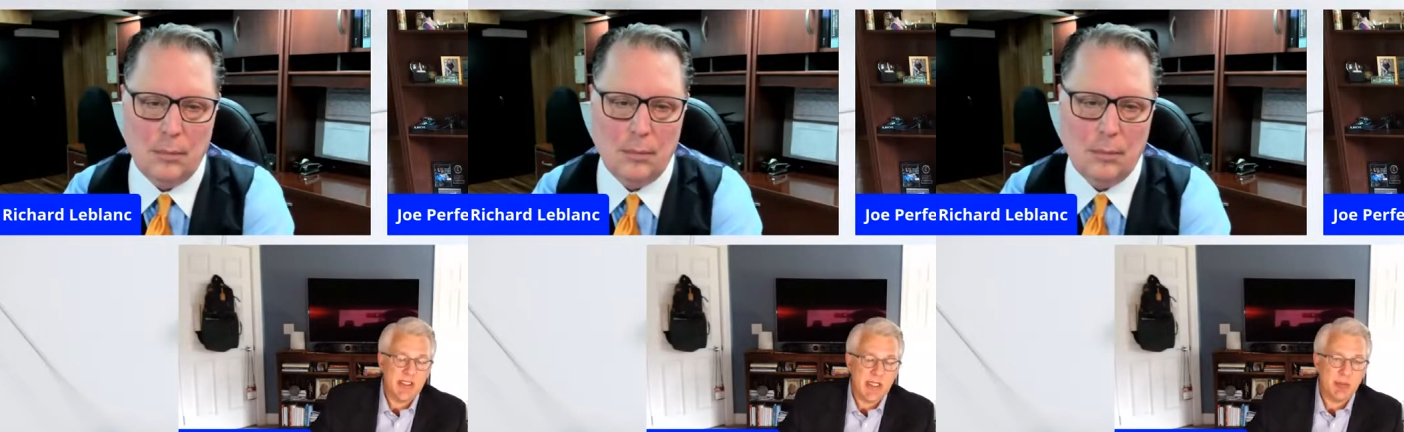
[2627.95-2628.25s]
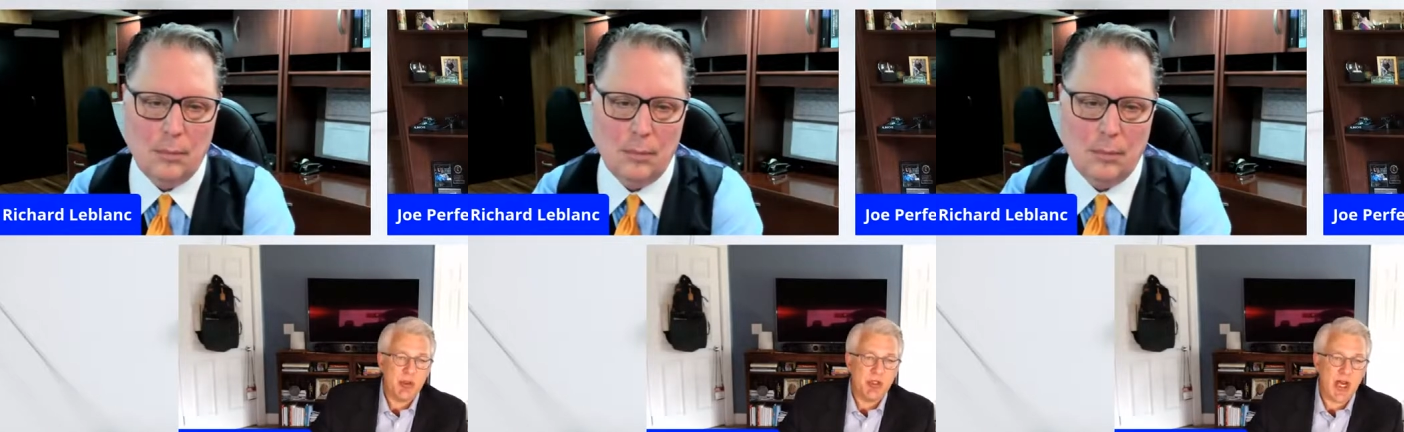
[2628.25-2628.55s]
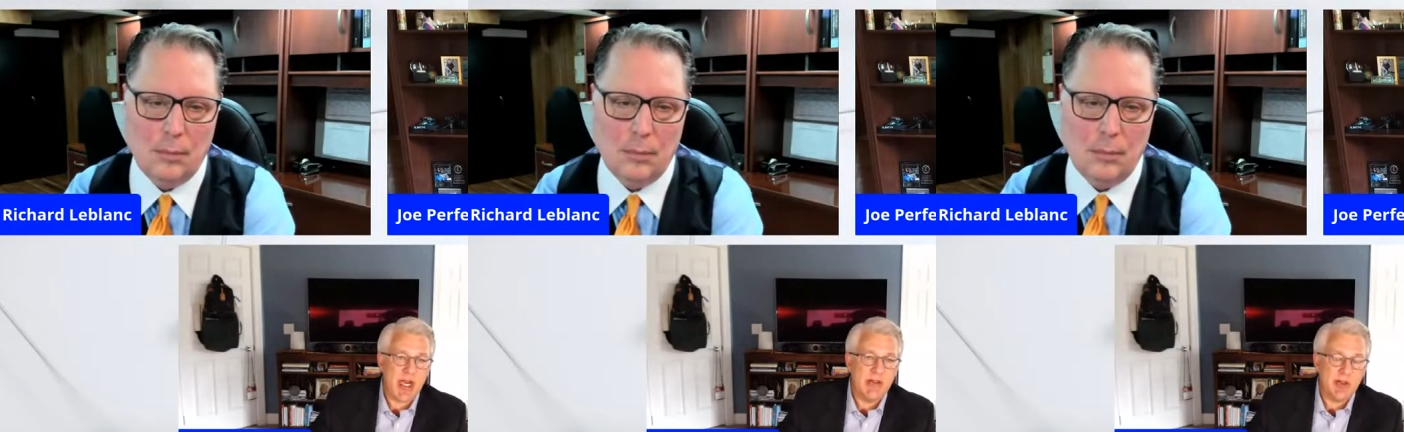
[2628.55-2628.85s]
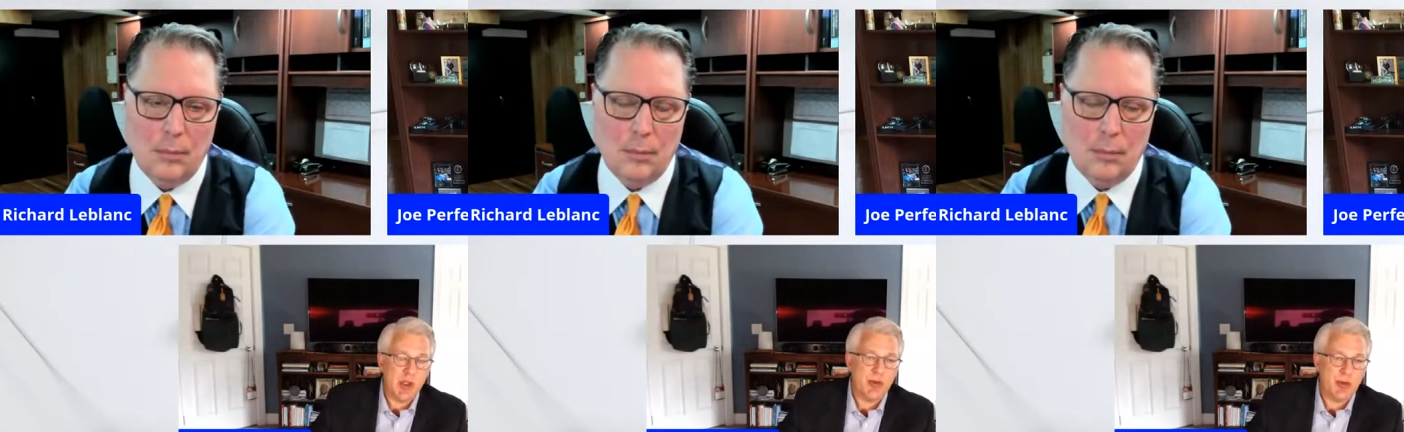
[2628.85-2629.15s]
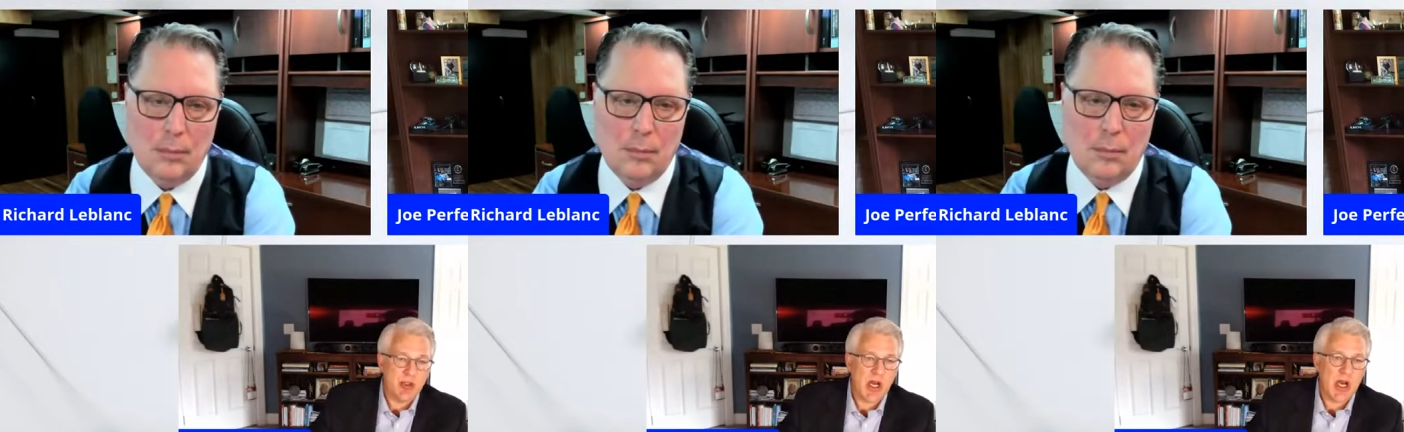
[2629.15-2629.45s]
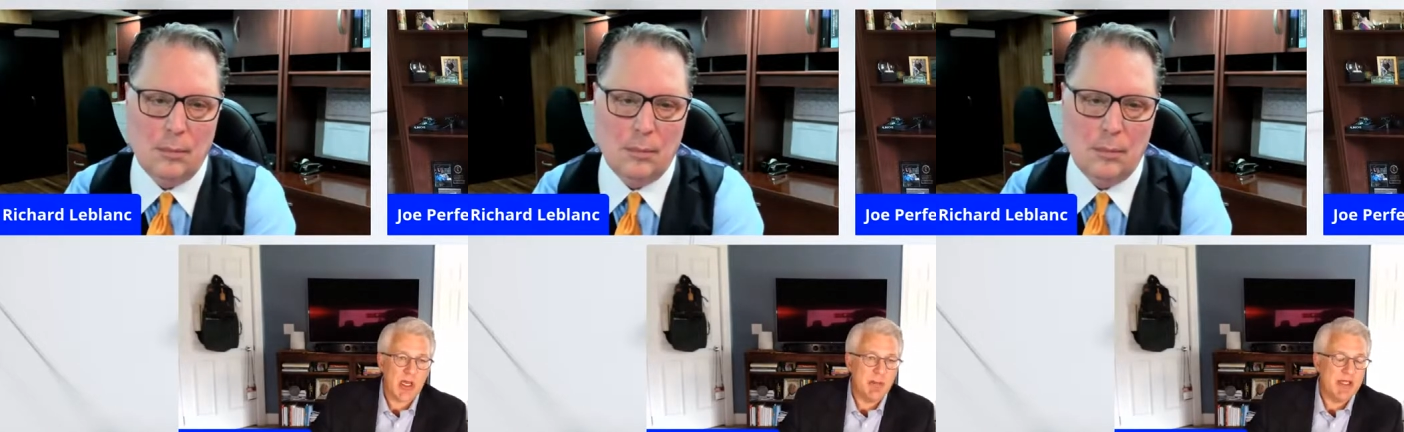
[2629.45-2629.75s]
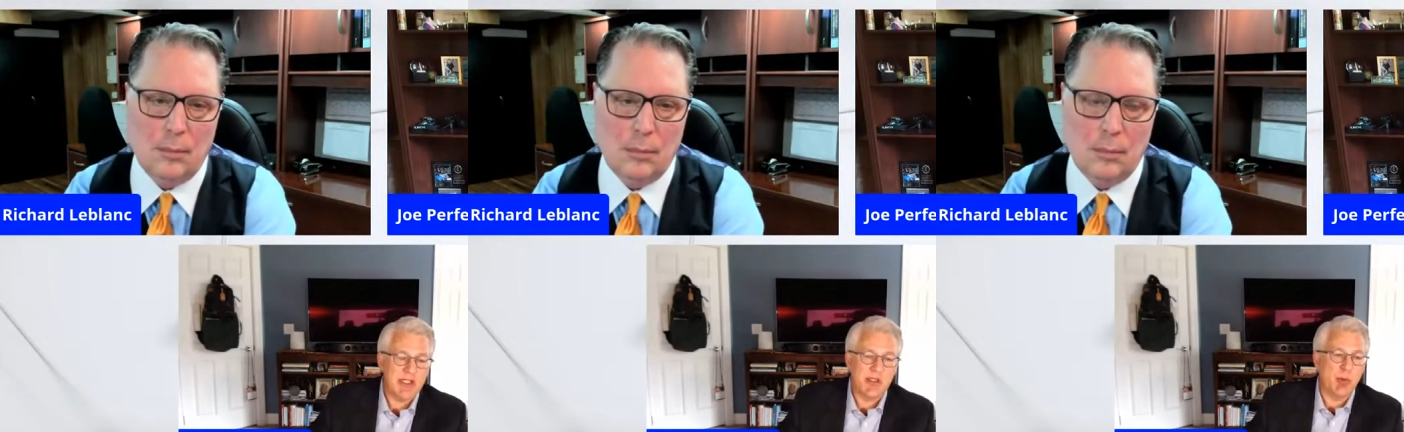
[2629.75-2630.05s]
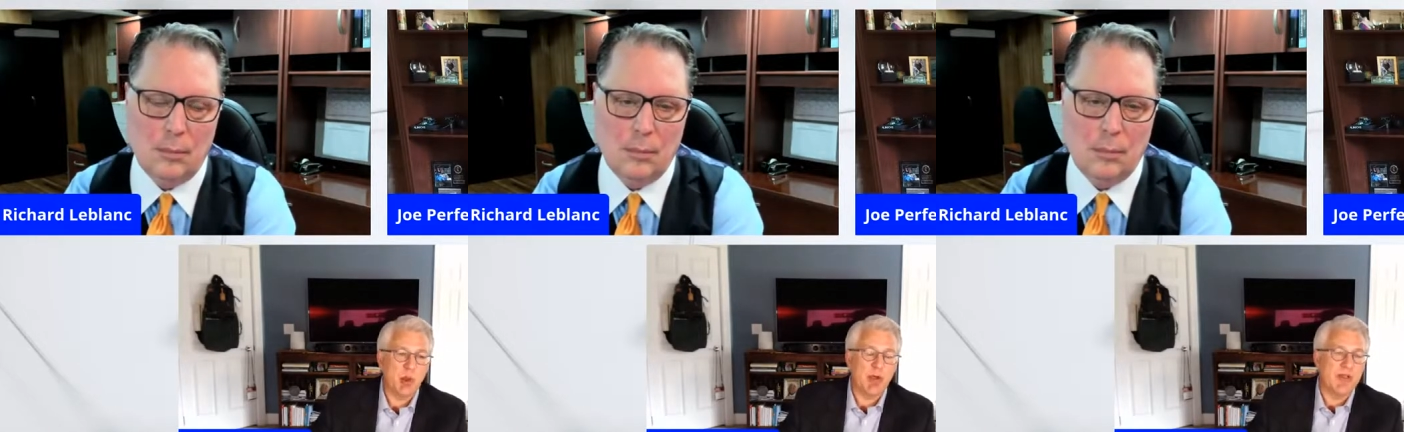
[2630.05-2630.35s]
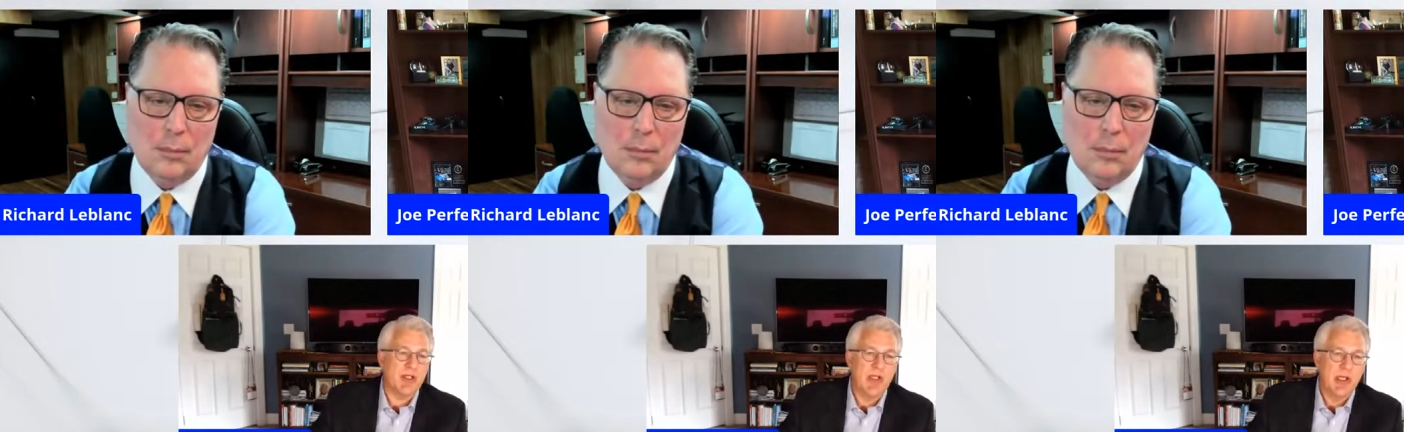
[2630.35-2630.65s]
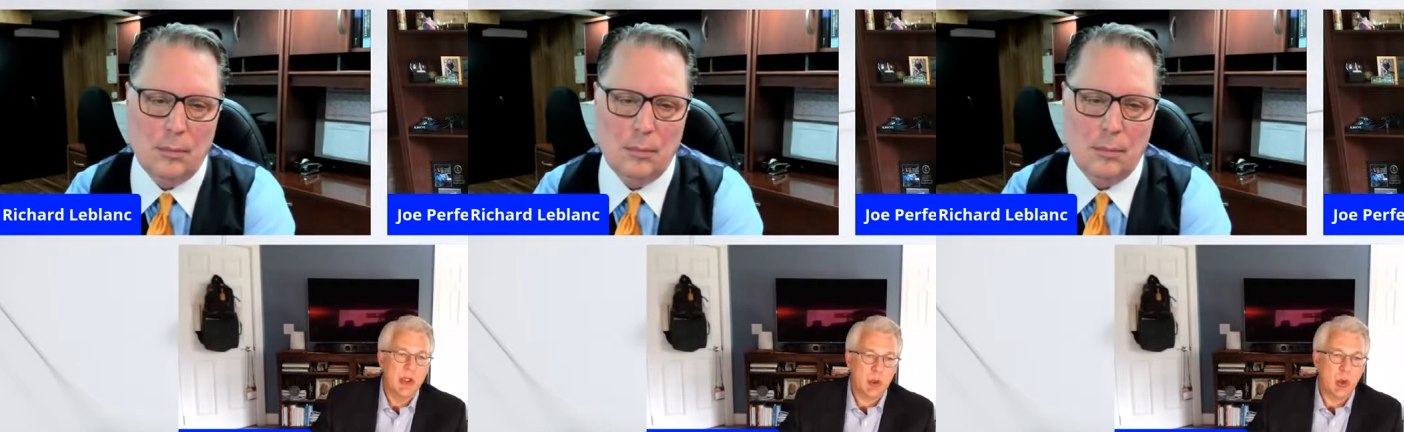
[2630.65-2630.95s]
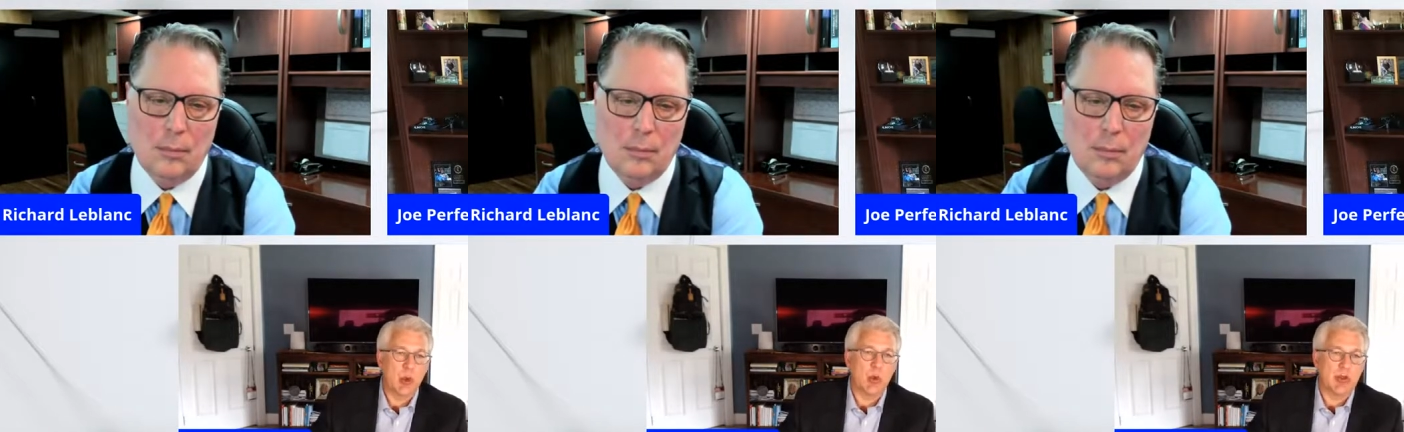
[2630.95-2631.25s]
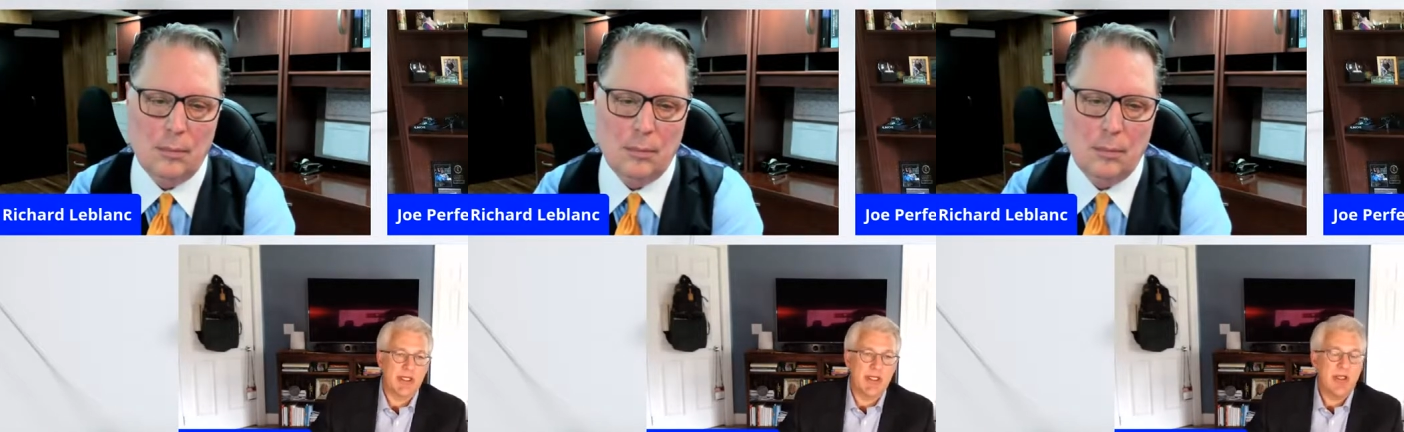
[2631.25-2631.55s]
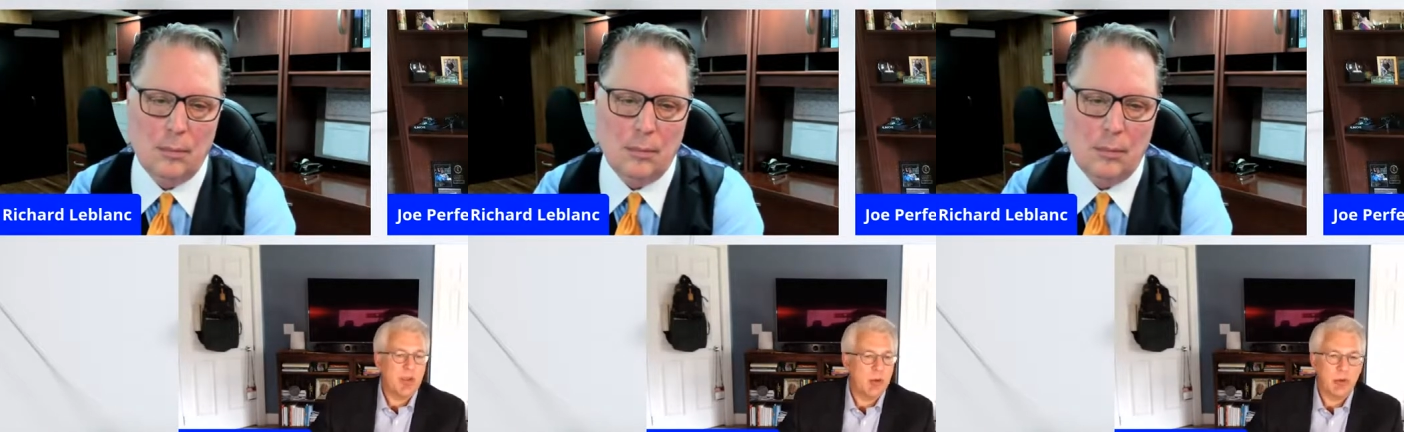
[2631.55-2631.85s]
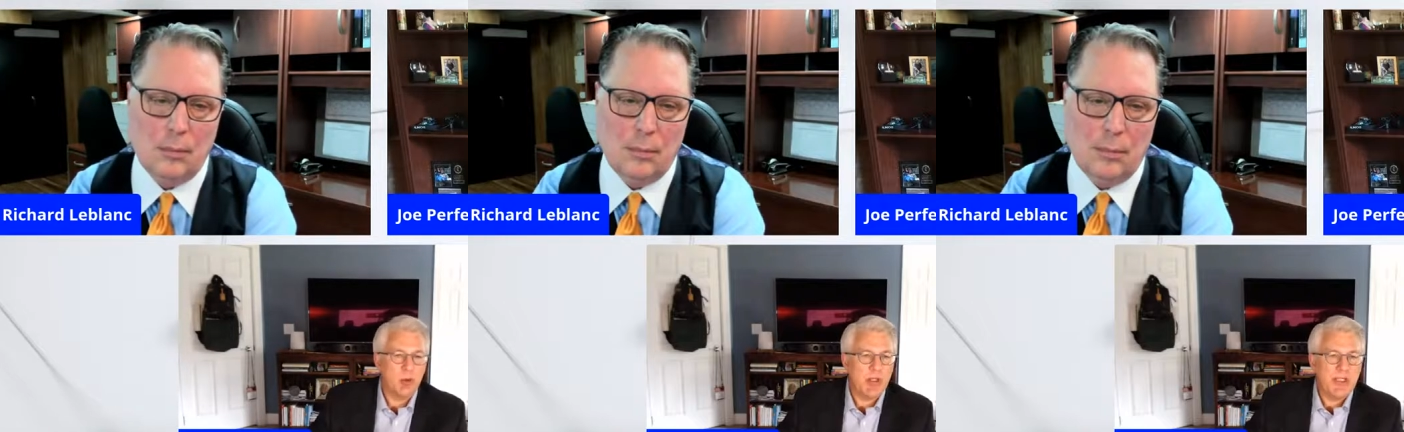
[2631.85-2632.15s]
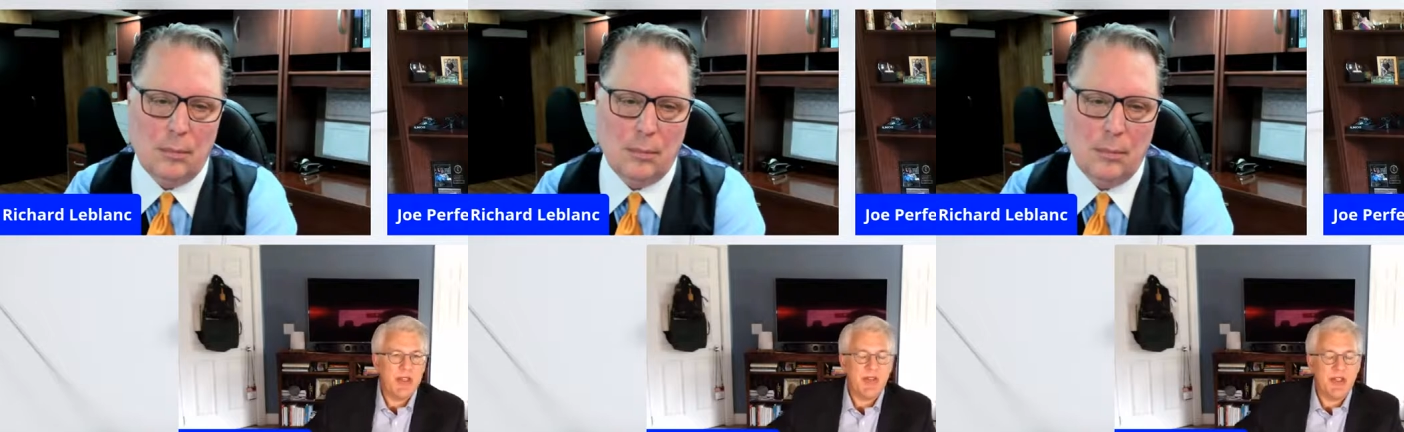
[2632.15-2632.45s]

Speaker 1: deeper dives over time and it's more of a quarterly? What do you